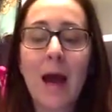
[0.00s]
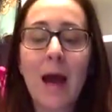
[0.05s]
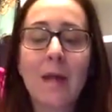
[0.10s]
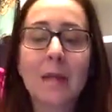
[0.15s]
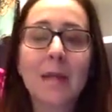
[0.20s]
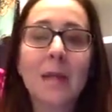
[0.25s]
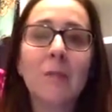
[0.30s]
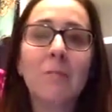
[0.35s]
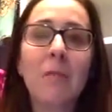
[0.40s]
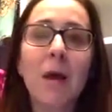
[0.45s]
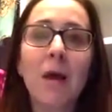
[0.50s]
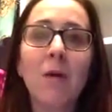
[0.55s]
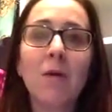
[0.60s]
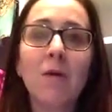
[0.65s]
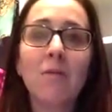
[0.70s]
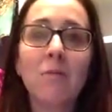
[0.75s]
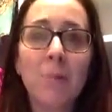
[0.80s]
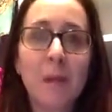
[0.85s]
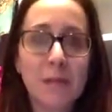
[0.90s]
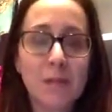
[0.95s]
the amount
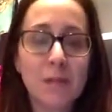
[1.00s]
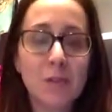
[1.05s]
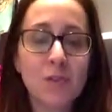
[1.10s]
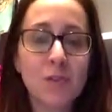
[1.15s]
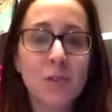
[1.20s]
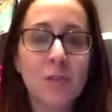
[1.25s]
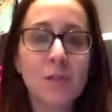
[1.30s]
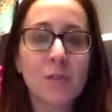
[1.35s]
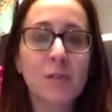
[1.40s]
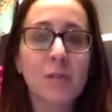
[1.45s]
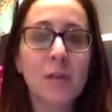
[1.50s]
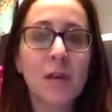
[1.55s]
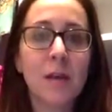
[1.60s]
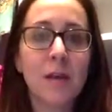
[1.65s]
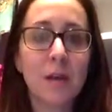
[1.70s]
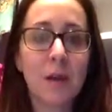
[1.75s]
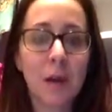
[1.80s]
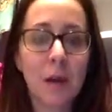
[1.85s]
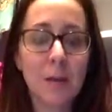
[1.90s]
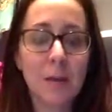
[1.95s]
of messages
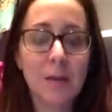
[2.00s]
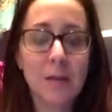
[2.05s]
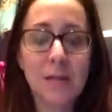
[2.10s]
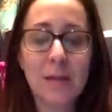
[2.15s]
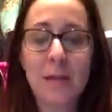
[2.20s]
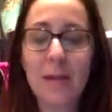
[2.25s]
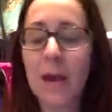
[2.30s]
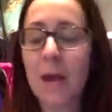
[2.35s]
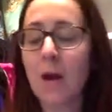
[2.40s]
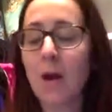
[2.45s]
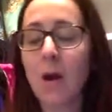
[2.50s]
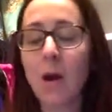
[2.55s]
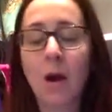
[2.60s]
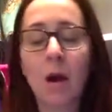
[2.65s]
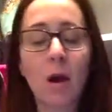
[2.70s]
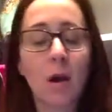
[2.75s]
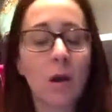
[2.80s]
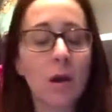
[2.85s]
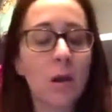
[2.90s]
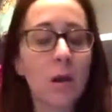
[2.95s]
and comments I get
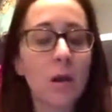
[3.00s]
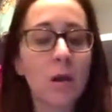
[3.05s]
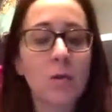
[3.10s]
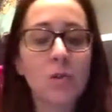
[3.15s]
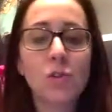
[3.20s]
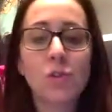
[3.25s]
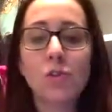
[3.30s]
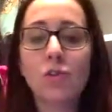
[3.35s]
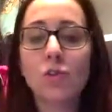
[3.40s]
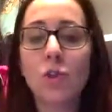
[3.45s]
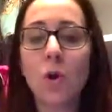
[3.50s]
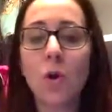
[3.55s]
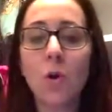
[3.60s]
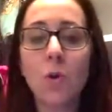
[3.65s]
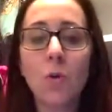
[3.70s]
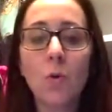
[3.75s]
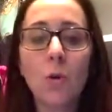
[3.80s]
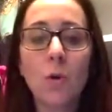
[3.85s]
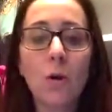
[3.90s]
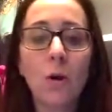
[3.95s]
are
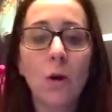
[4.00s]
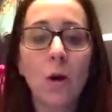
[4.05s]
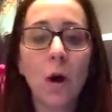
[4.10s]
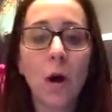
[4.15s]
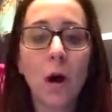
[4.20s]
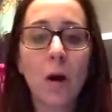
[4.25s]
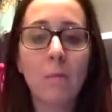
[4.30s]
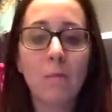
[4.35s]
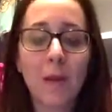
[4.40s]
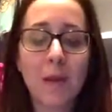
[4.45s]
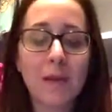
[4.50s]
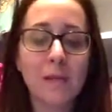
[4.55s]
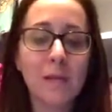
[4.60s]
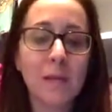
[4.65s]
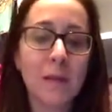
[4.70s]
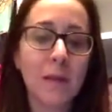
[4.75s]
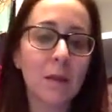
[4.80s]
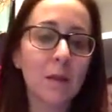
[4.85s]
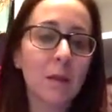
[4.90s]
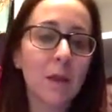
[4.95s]
so
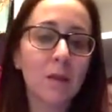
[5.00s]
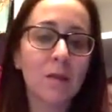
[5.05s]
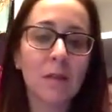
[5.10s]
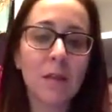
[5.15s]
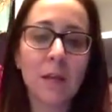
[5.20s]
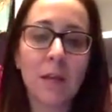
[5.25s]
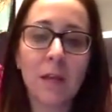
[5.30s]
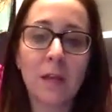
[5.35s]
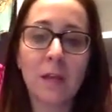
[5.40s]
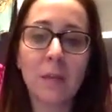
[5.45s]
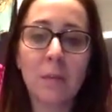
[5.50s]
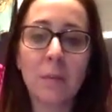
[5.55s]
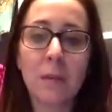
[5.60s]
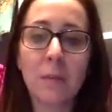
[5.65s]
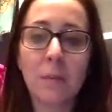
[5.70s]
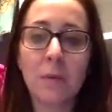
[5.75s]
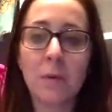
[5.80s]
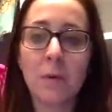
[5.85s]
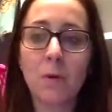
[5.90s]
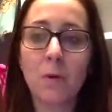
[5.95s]
amazing and lovely, and the
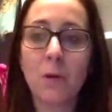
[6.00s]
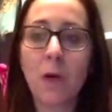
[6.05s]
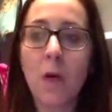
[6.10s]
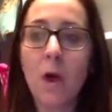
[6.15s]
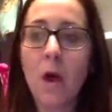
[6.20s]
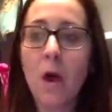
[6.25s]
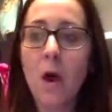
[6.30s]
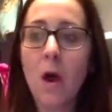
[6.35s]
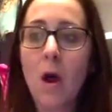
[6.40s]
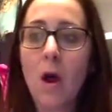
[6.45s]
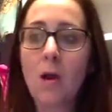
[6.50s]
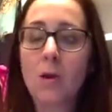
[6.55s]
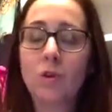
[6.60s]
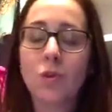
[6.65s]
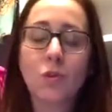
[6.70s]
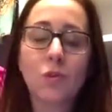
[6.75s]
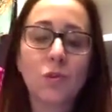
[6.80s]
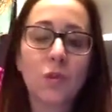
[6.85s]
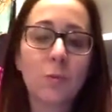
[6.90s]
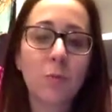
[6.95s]
people are
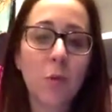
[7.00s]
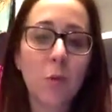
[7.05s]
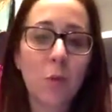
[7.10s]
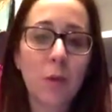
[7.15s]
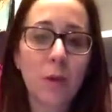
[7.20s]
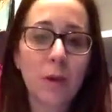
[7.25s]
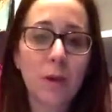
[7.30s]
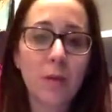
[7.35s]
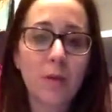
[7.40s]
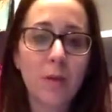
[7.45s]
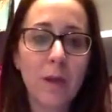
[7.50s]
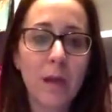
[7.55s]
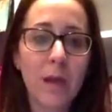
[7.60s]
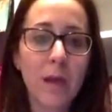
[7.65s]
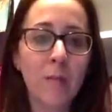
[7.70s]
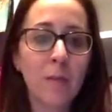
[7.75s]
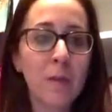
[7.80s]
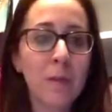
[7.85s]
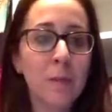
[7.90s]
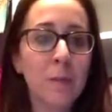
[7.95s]
so supportive, and I
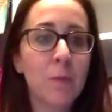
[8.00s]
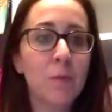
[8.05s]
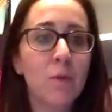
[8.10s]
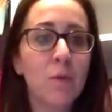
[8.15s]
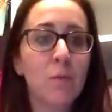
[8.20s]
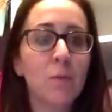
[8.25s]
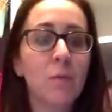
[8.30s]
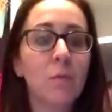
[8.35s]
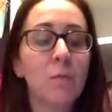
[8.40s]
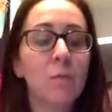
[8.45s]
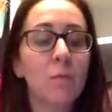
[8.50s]
have people